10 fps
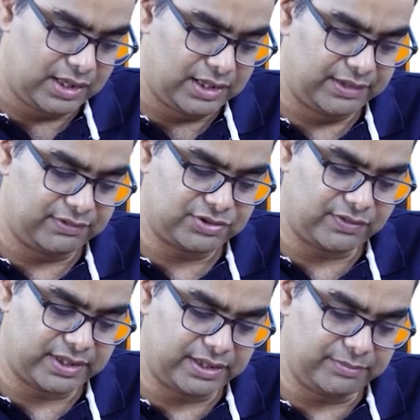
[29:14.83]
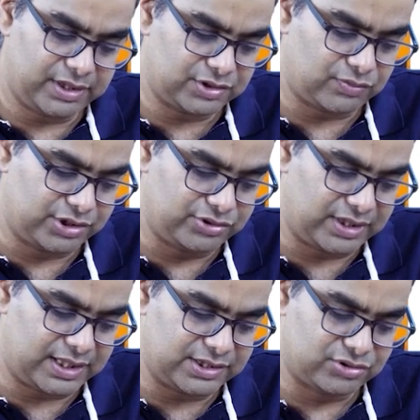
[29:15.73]
Reverse working mirrors what
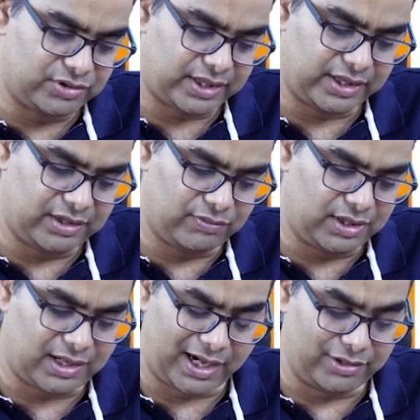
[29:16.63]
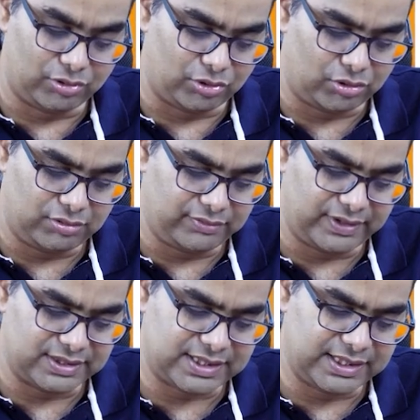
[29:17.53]
junior analysts do in real world. I don't know.
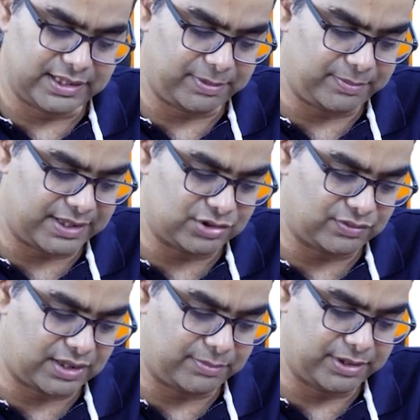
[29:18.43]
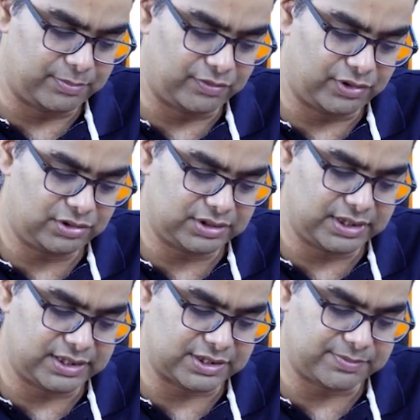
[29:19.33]
When a senior PM hands over complete portfolio,
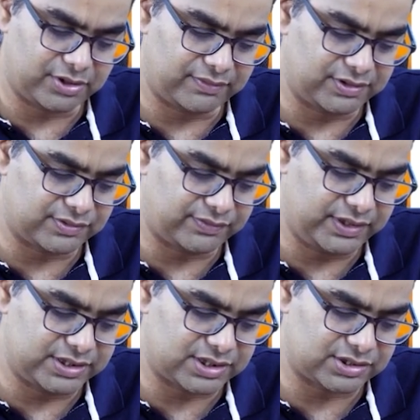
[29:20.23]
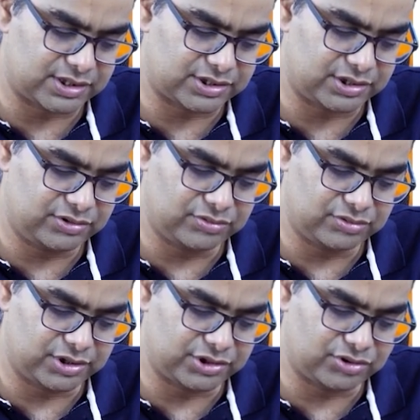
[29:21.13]
they expect reverse verify each construction to
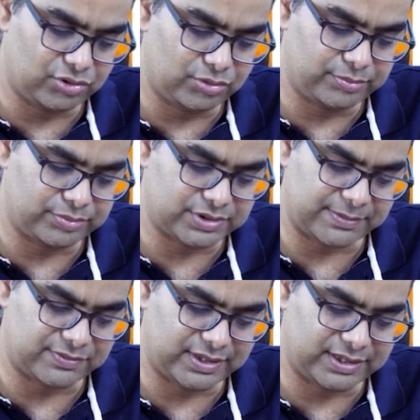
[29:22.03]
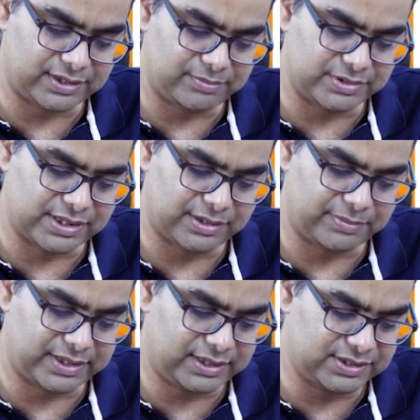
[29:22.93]
ensure no steps are
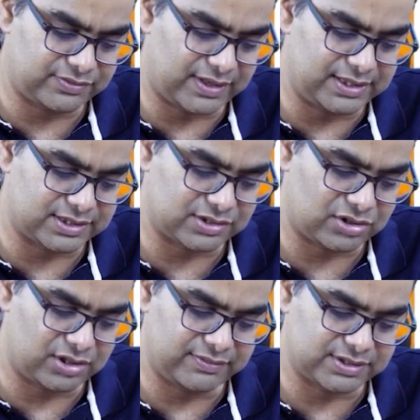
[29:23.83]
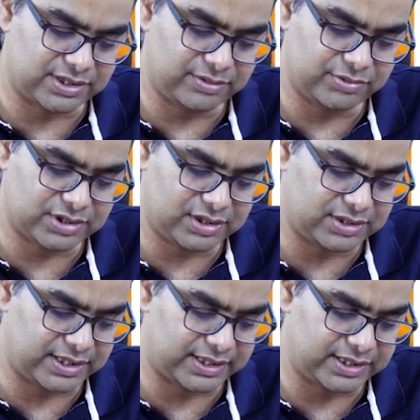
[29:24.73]
misinterpreted. This validation is called reverse attribution.
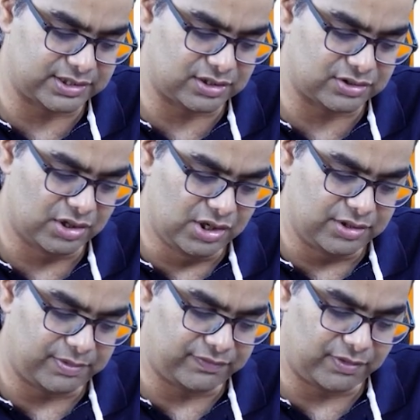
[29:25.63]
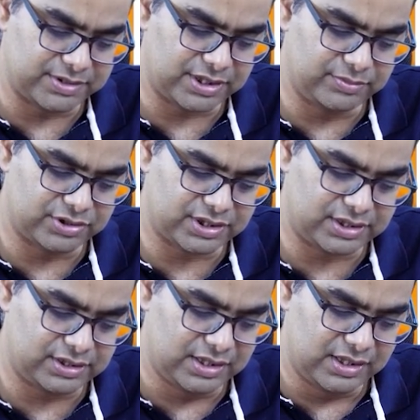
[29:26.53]
The technique is also performance
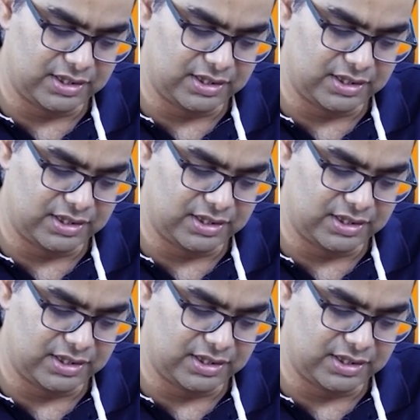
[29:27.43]
attribution.